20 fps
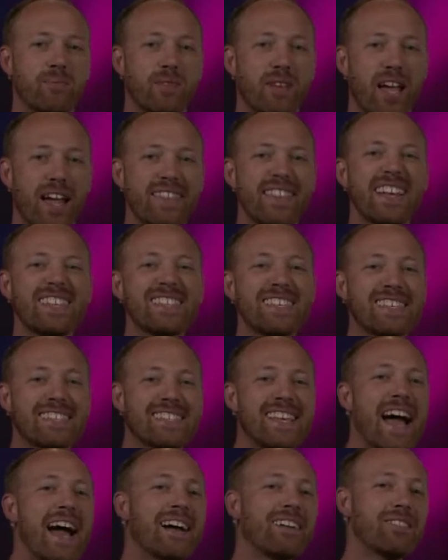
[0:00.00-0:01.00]
And that's
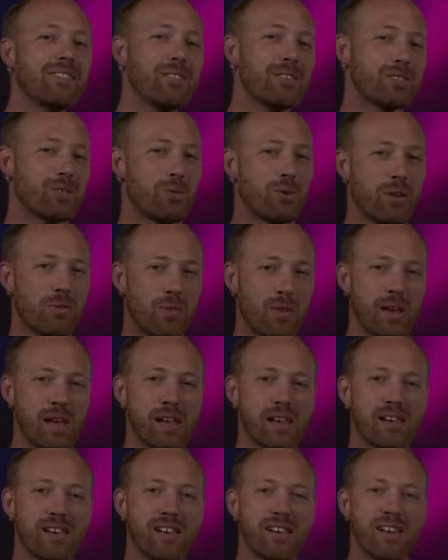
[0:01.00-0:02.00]
exactly the sort of
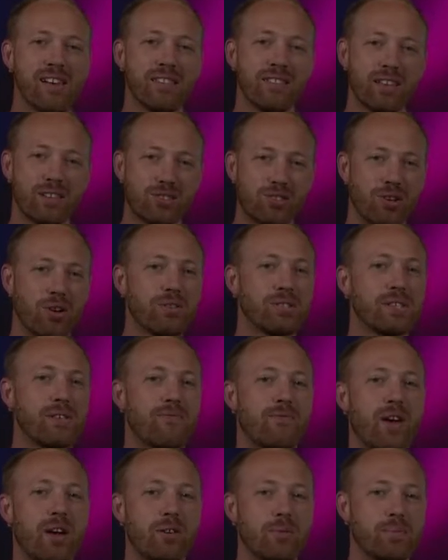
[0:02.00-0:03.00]
thing that Joseph
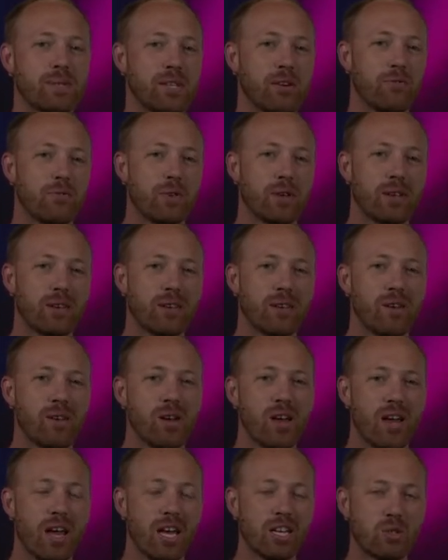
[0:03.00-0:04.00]
found himself in
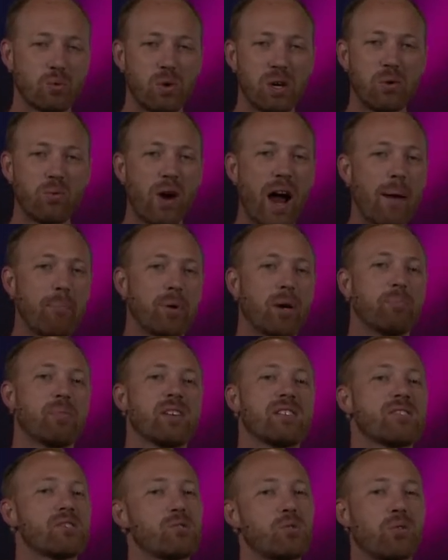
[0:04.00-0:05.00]
as we wrap up
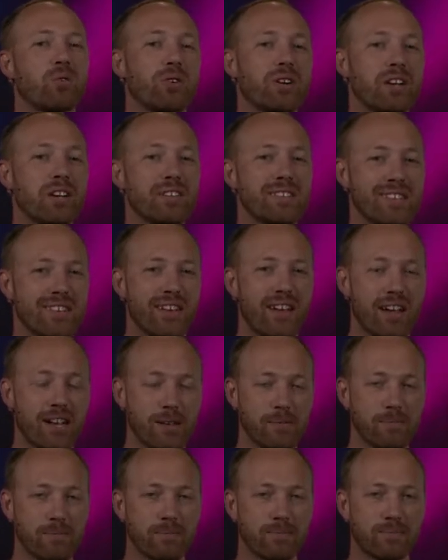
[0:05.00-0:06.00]
his story tonight.
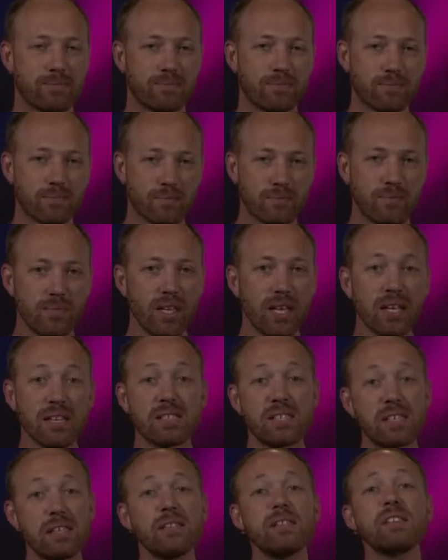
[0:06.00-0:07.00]

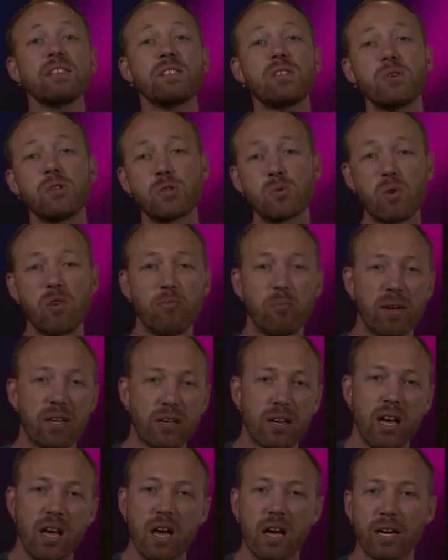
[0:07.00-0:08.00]
See, in this series, we've been
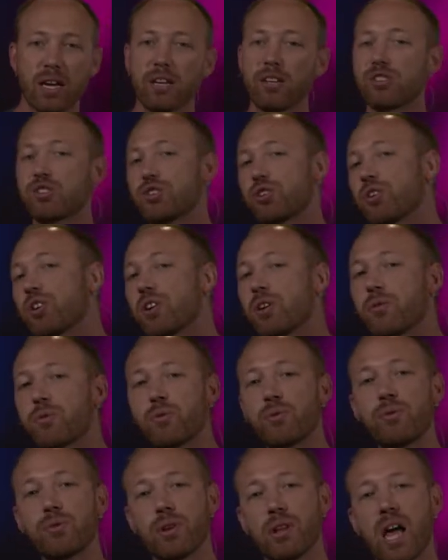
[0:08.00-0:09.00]
kind of journeying
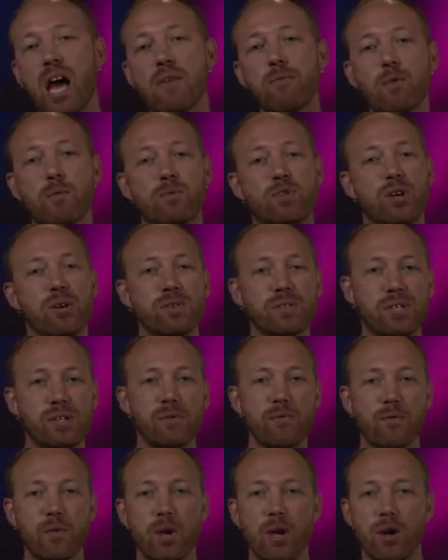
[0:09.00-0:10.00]
through the life of Joseph,
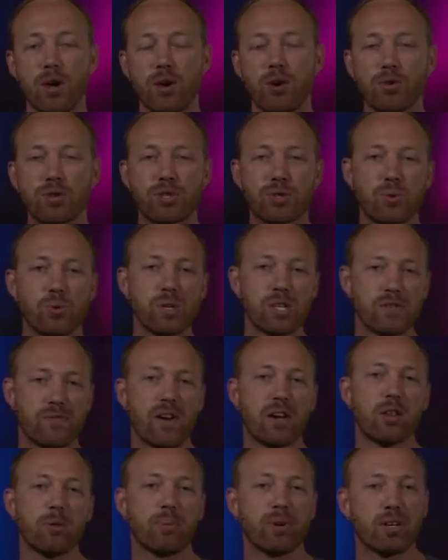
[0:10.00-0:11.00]
whose story is
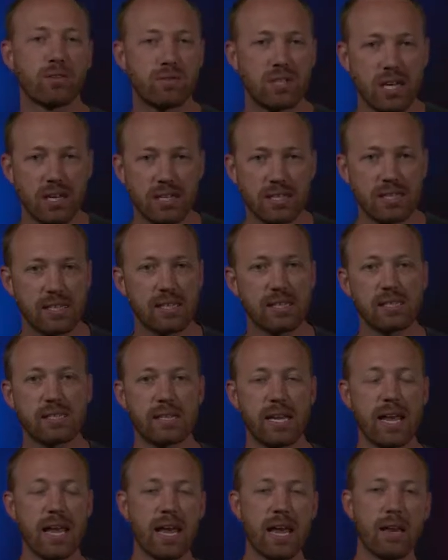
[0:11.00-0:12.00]
found in the book of Genesis,
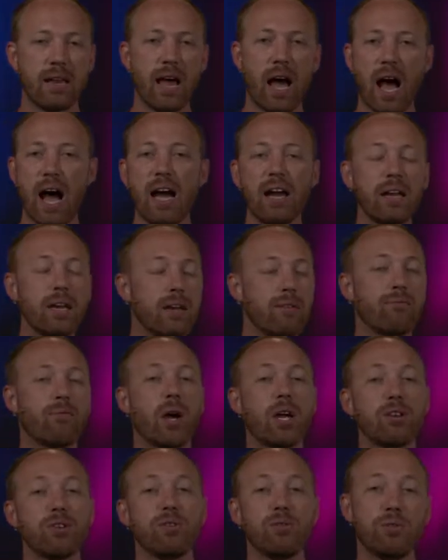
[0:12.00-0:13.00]
and I
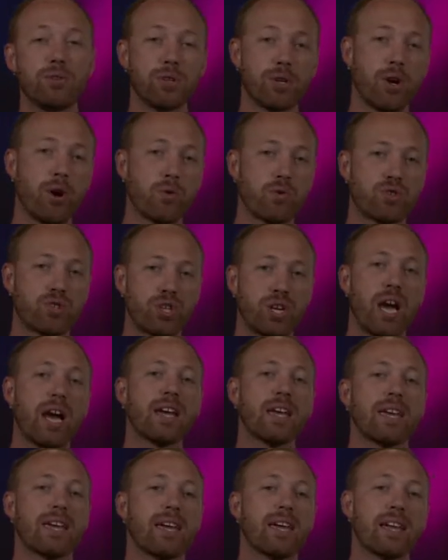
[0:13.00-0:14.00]
invite you to go check
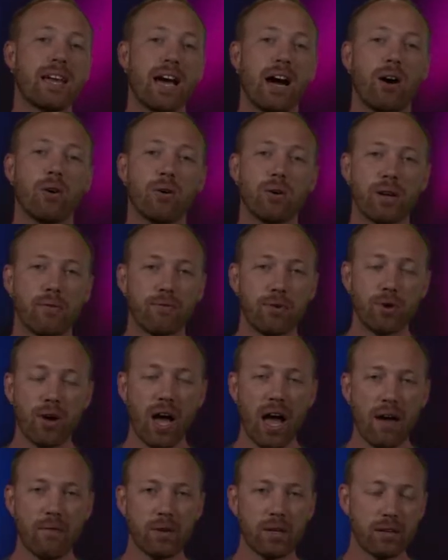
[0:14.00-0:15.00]
it out. If you
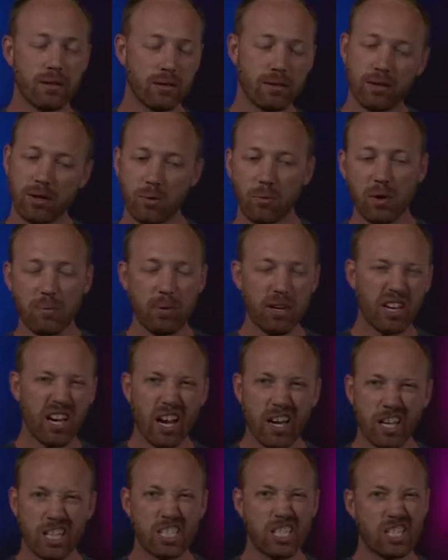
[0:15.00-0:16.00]
haven't, we've been
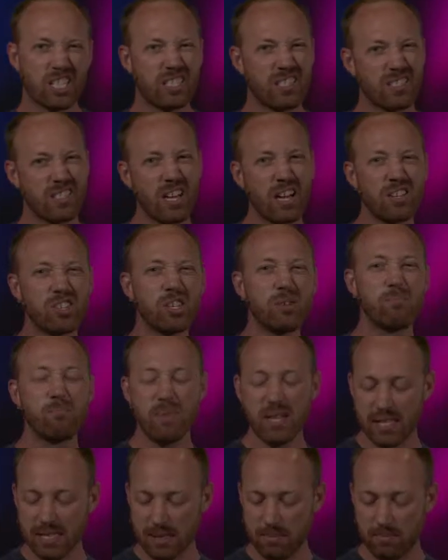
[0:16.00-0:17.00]
kind of just touching
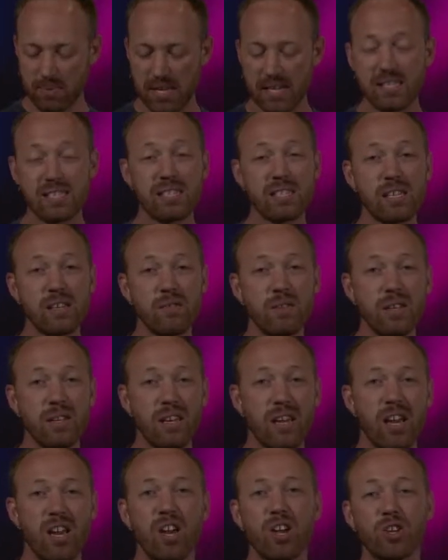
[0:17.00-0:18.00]
bits and pieces of it.
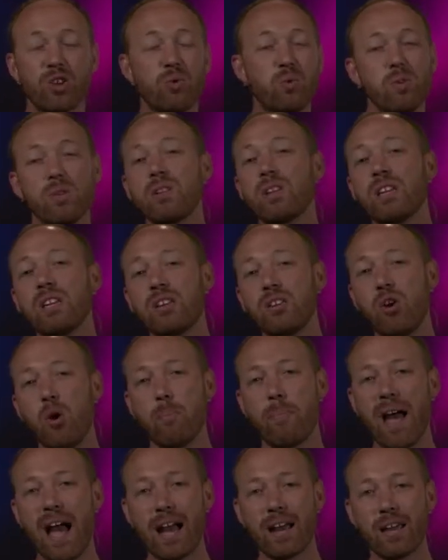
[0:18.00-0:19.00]
You really need to go
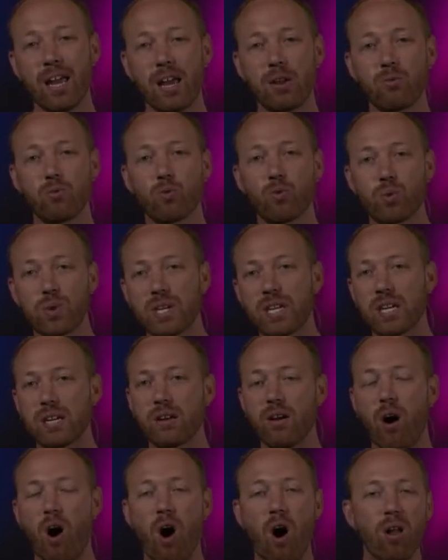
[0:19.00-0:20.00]
back and read
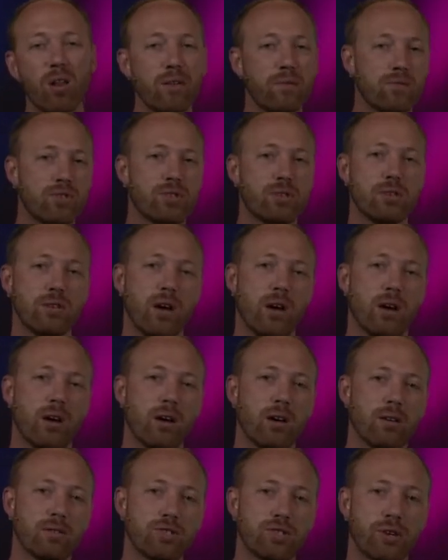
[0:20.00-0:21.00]
all
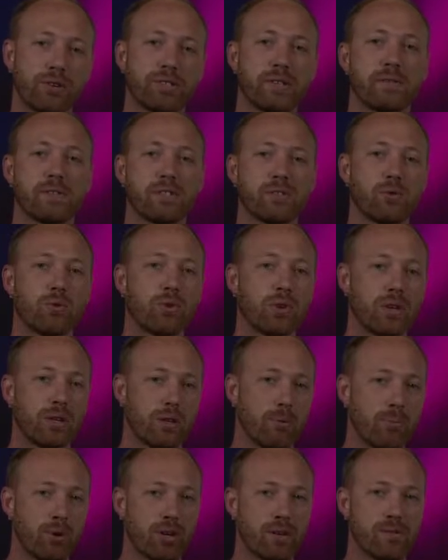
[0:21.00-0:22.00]
of Joseph's story in the
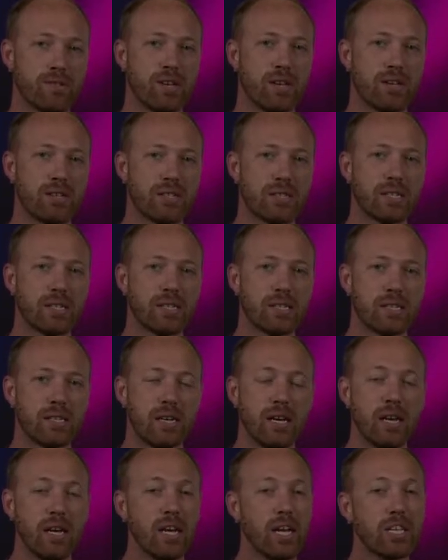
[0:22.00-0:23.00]
book of Genesis.
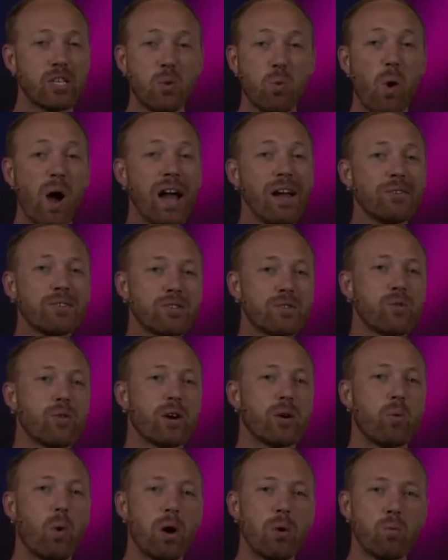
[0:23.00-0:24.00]
It's a wild story,
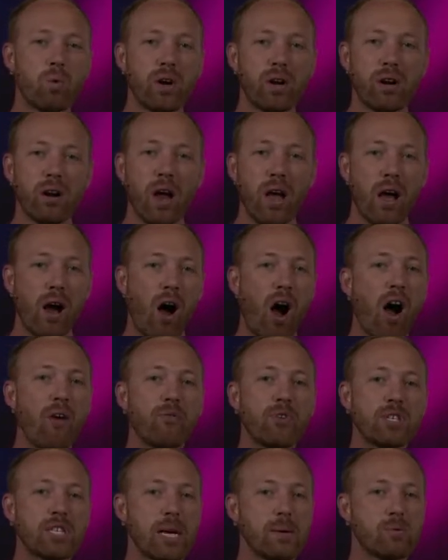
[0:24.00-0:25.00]
one where
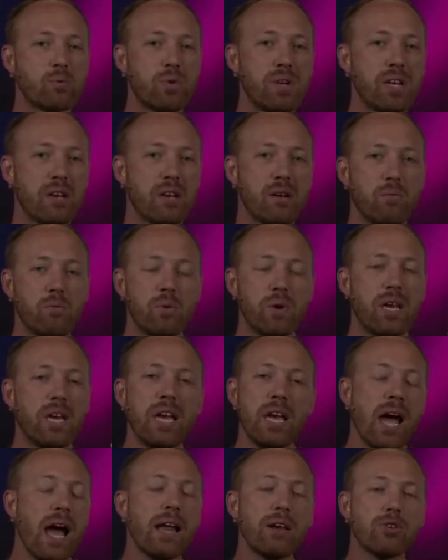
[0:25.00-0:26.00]
oftentimes he
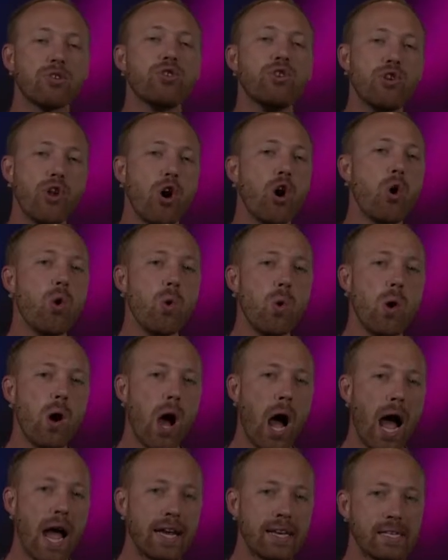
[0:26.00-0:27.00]
had no
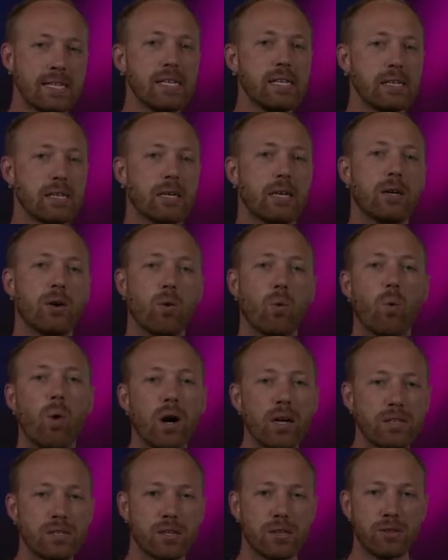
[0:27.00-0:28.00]
idea
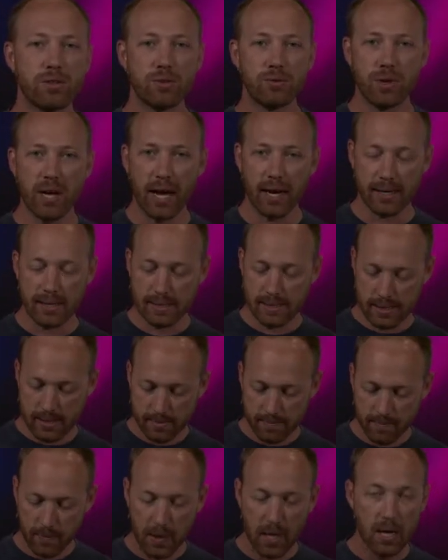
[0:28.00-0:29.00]
what to do next.
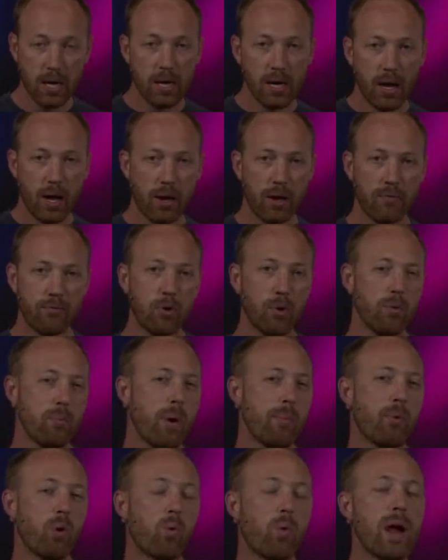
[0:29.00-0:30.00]
And if you
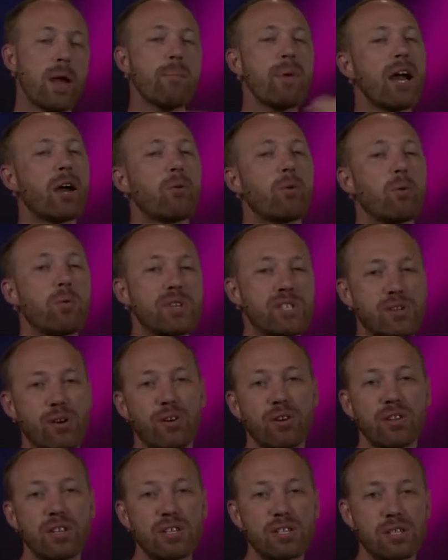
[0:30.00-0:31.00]
remember way back when we
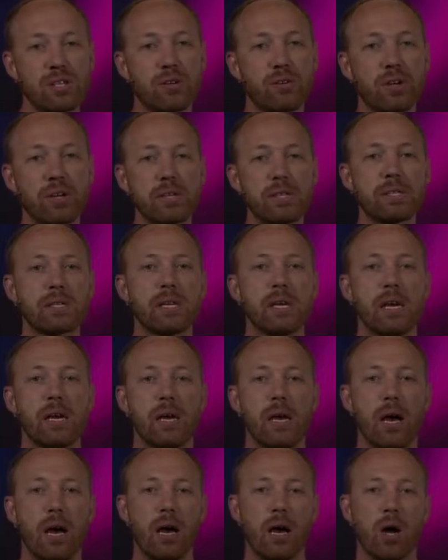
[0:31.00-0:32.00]
started this series,
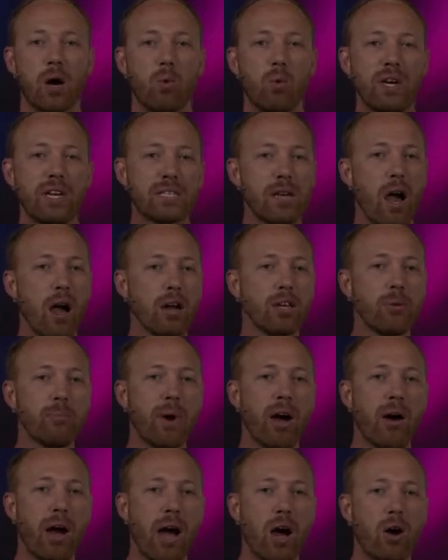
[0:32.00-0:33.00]
we talked
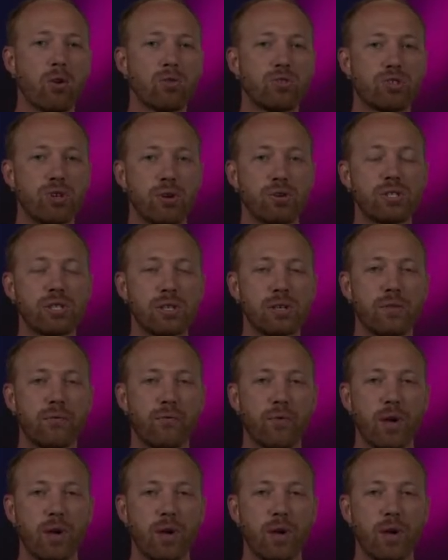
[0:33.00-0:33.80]
about how Joseph